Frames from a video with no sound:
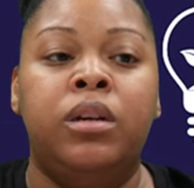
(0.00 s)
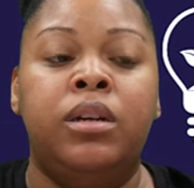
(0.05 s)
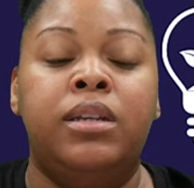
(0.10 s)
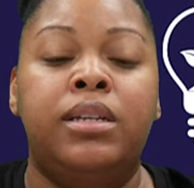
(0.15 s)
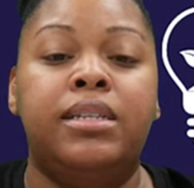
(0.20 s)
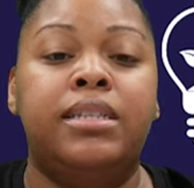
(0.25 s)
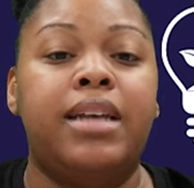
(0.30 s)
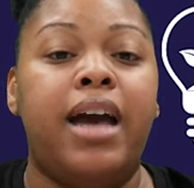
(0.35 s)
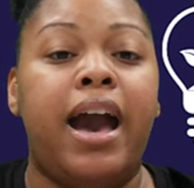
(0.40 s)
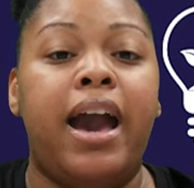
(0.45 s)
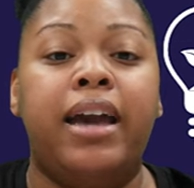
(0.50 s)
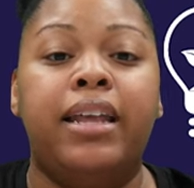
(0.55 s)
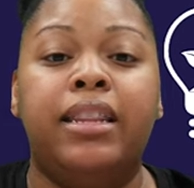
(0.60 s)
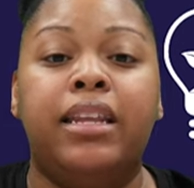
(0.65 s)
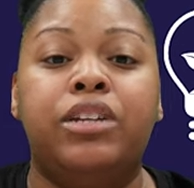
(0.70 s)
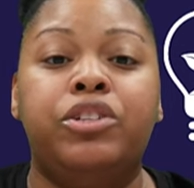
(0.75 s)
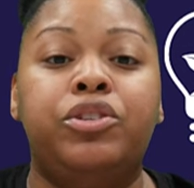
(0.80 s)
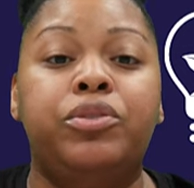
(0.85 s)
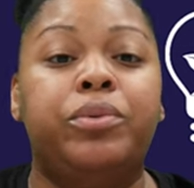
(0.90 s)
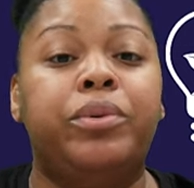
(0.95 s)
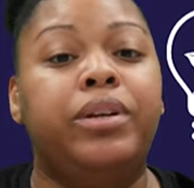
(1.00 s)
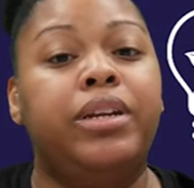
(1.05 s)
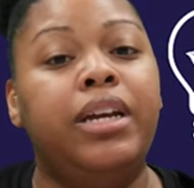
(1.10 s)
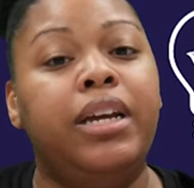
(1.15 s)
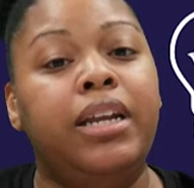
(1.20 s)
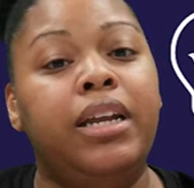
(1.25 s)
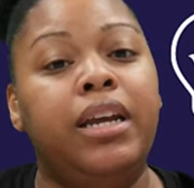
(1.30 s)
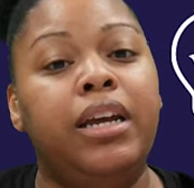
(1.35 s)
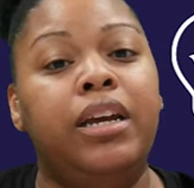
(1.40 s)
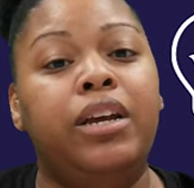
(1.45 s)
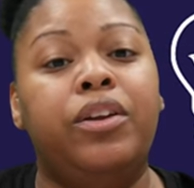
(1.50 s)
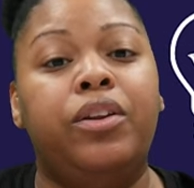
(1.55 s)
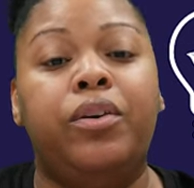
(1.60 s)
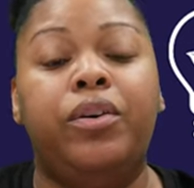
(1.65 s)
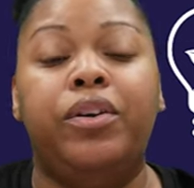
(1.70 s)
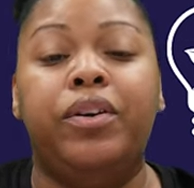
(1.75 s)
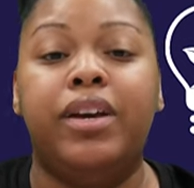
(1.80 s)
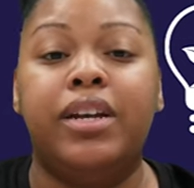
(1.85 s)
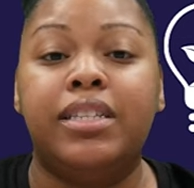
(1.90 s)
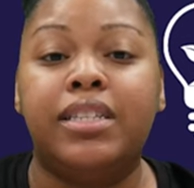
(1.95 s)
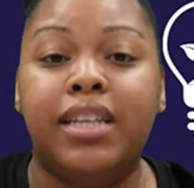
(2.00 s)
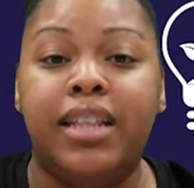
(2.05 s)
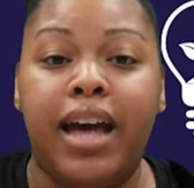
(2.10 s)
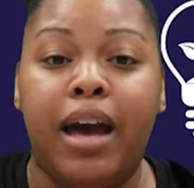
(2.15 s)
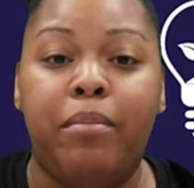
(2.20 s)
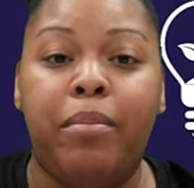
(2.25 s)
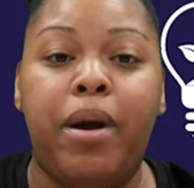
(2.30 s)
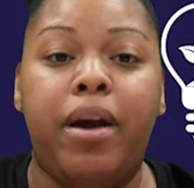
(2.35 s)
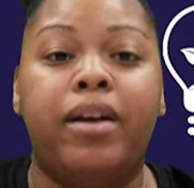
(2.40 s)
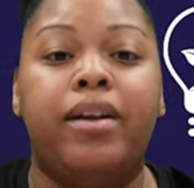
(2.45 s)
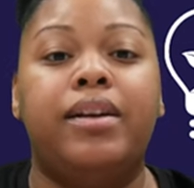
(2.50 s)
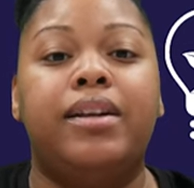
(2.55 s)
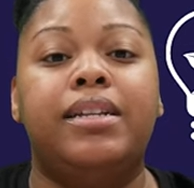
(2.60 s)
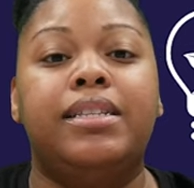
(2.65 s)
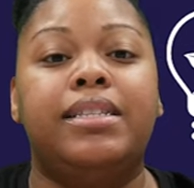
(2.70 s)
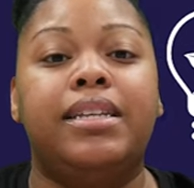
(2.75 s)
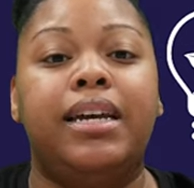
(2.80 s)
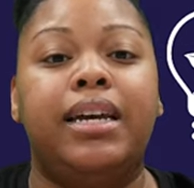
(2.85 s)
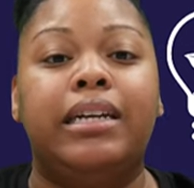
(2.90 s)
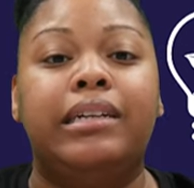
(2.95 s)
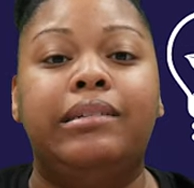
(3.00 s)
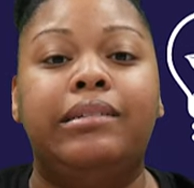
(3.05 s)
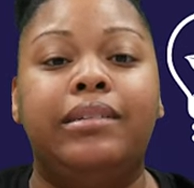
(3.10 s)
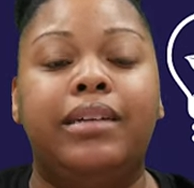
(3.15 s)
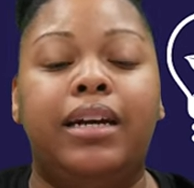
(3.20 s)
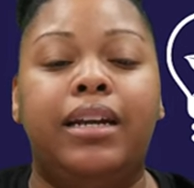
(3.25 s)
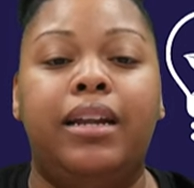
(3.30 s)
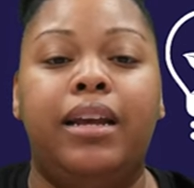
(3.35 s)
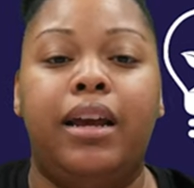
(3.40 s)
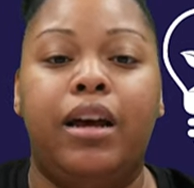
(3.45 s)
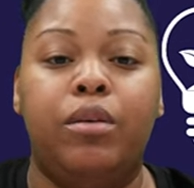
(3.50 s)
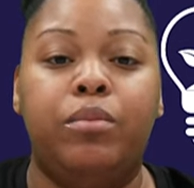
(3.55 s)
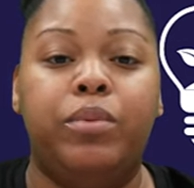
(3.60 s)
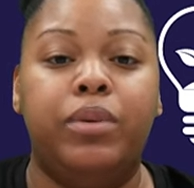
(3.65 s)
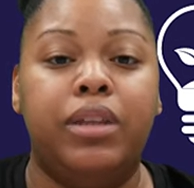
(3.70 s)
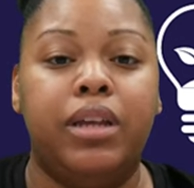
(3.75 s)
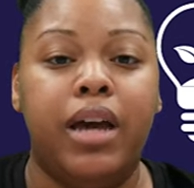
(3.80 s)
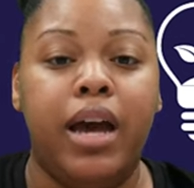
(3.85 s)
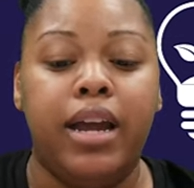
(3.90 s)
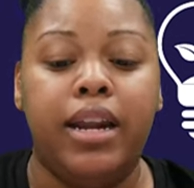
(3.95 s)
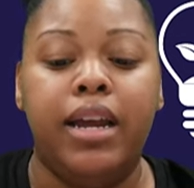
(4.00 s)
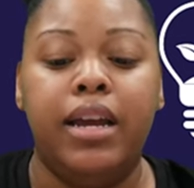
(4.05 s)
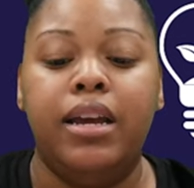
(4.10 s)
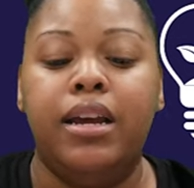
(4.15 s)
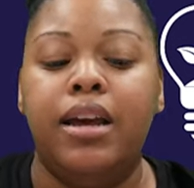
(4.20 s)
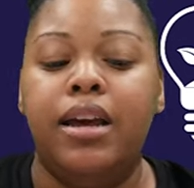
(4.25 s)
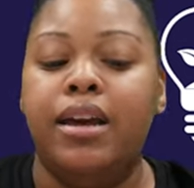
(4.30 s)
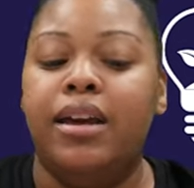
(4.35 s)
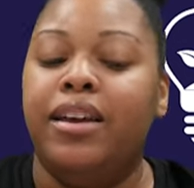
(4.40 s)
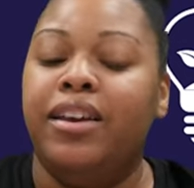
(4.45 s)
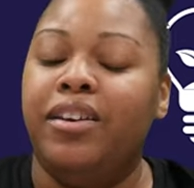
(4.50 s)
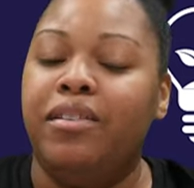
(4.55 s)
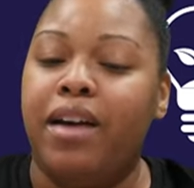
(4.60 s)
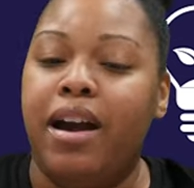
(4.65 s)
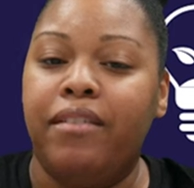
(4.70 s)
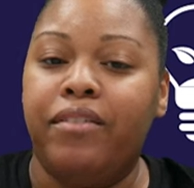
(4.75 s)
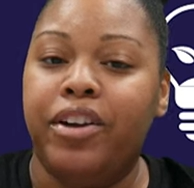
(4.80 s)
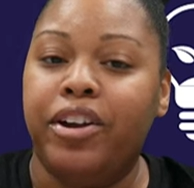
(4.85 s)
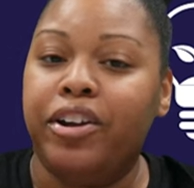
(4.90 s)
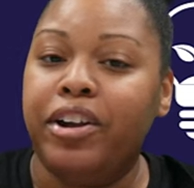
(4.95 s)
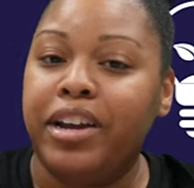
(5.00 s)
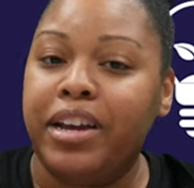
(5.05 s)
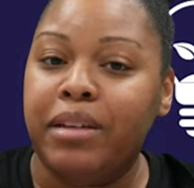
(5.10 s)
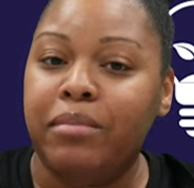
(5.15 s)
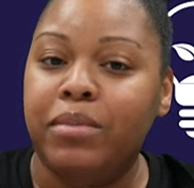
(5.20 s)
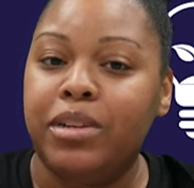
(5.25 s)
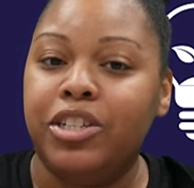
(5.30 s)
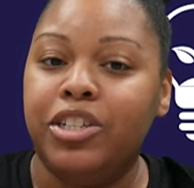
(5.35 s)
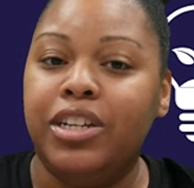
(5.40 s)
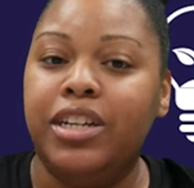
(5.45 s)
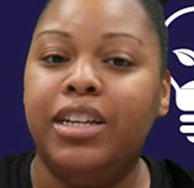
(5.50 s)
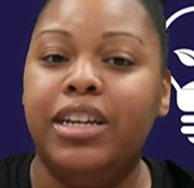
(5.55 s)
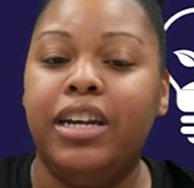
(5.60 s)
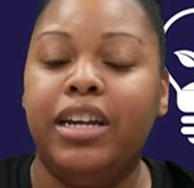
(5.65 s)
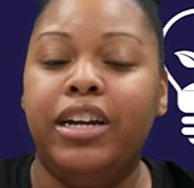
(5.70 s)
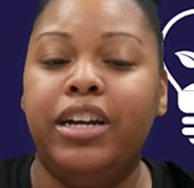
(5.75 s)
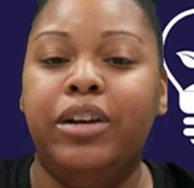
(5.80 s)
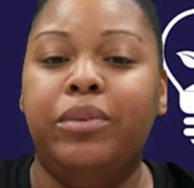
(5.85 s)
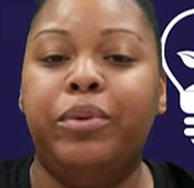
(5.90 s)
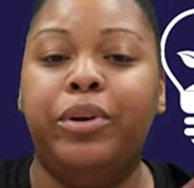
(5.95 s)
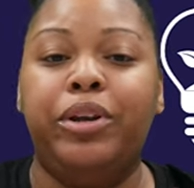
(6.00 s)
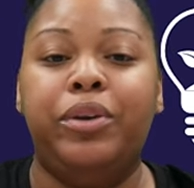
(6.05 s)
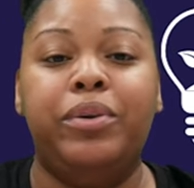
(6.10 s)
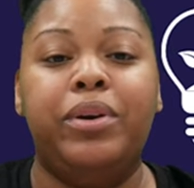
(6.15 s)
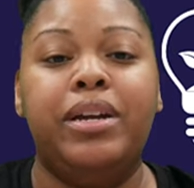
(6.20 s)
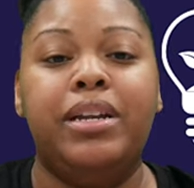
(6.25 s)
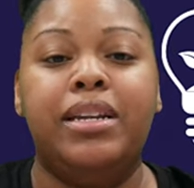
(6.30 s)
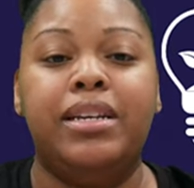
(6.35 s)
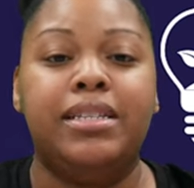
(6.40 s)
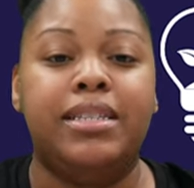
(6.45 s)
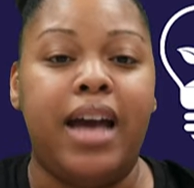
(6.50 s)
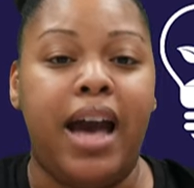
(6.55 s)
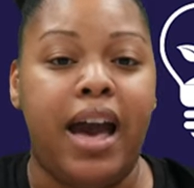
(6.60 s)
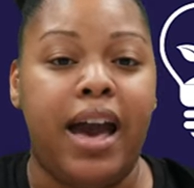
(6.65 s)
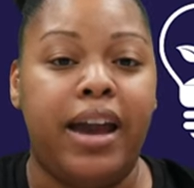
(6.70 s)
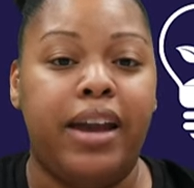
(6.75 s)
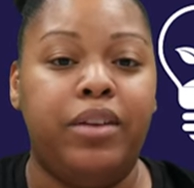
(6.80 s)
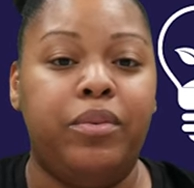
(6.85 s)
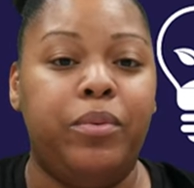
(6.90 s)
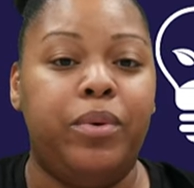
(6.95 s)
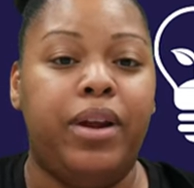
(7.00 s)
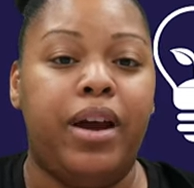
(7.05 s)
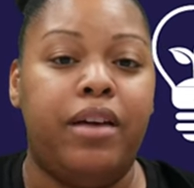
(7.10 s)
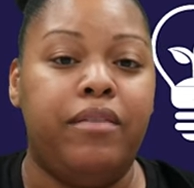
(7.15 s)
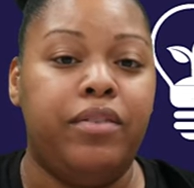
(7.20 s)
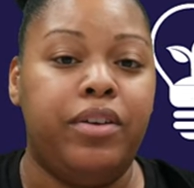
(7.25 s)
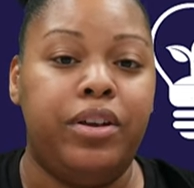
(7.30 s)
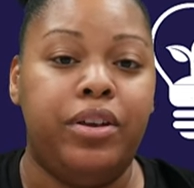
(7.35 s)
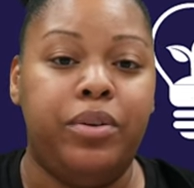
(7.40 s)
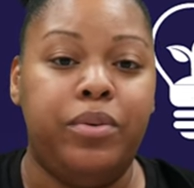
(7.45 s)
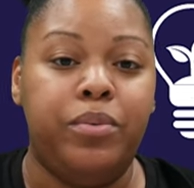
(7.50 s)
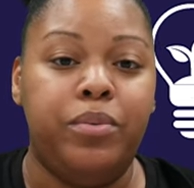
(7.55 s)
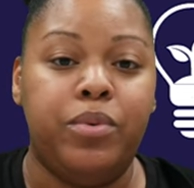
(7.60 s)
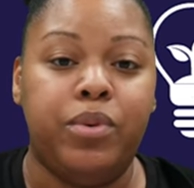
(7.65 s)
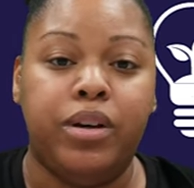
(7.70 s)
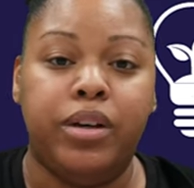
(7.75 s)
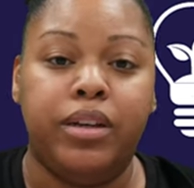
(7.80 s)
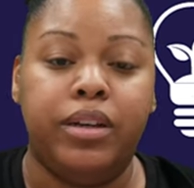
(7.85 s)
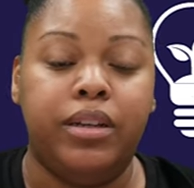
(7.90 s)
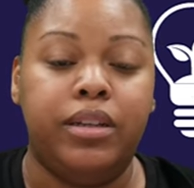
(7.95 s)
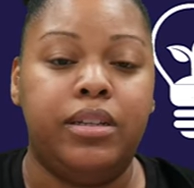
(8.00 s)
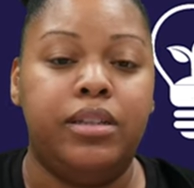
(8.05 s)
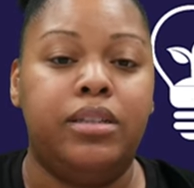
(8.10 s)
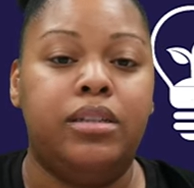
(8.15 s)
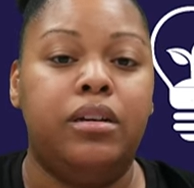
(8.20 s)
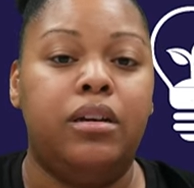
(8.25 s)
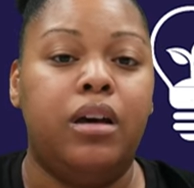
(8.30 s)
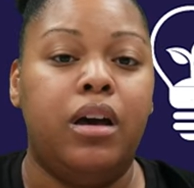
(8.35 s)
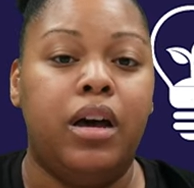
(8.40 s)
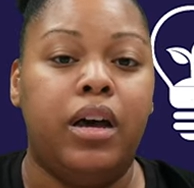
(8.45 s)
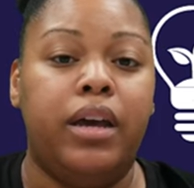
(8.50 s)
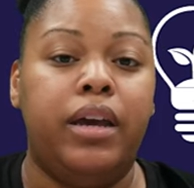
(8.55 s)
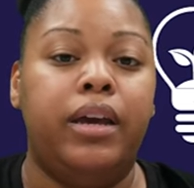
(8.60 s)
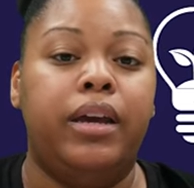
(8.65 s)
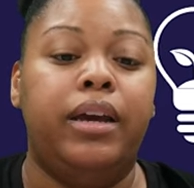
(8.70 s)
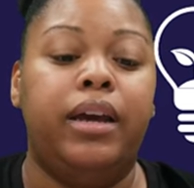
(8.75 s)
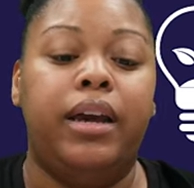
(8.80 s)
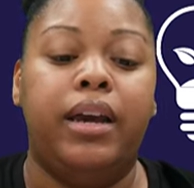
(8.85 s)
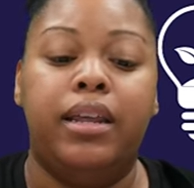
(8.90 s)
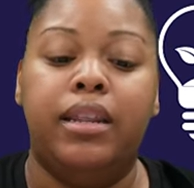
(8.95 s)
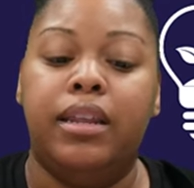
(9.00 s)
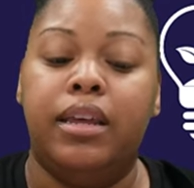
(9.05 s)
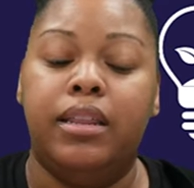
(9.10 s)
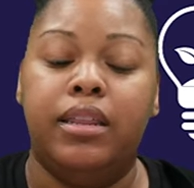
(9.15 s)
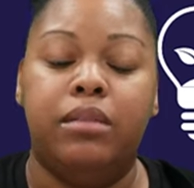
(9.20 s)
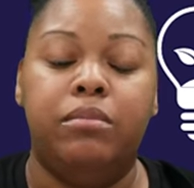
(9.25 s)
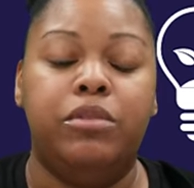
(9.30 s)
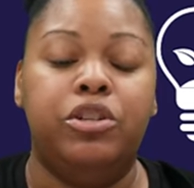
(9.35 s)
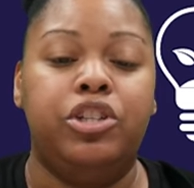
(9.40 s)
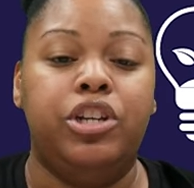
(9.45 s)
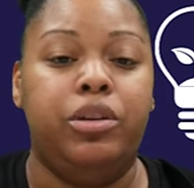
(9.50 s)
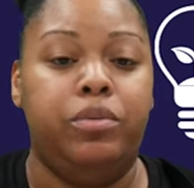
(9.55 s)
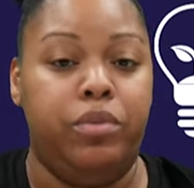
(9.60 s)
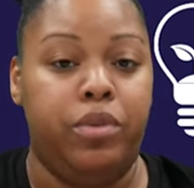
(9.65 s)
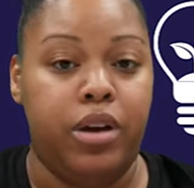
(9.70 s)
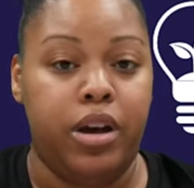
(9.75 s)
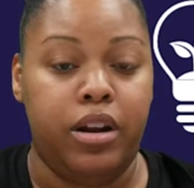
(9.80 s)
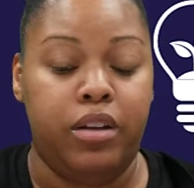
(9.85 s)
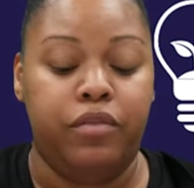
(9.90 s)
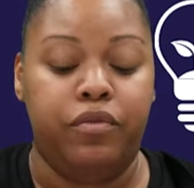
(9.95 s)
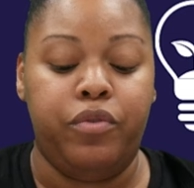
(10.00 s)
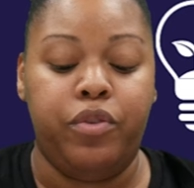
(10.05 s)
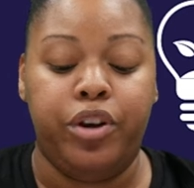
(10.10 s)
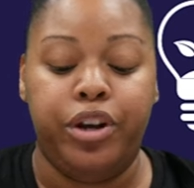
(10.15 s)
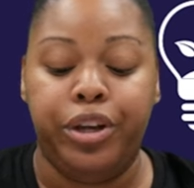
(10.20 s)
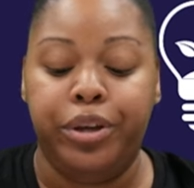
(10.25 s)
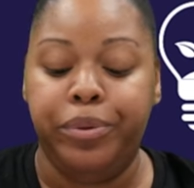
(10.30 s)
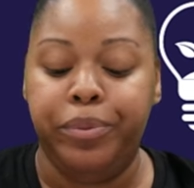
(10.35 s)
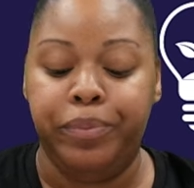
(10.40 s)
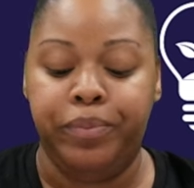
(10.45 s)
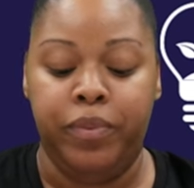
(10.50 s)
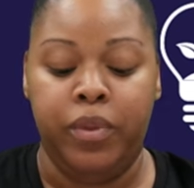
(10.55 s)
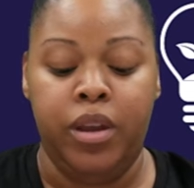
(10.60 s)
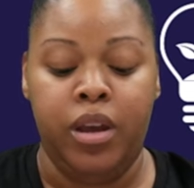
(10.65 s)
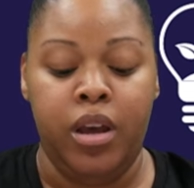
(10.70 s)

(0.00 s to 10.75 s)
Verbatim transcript: design that you were needing you know you get to that part and it's like oh i need help with the cutting you have your cricut machine here where you can design whatever you want to cut and then the machine will cut it for you